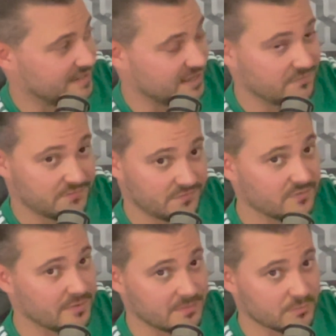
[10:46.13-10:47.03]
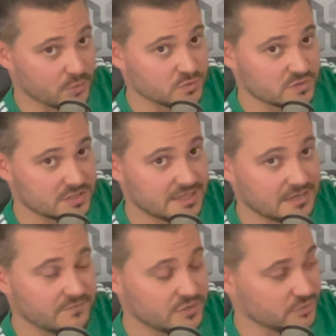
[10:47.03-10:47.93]
if those
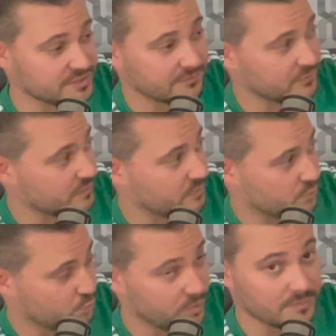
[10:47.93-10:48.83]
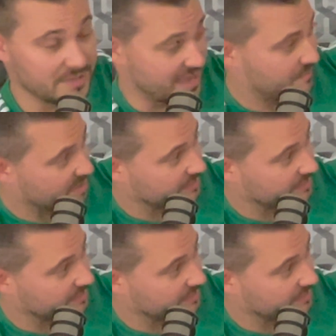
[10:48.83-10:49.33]
individuals ever really became public.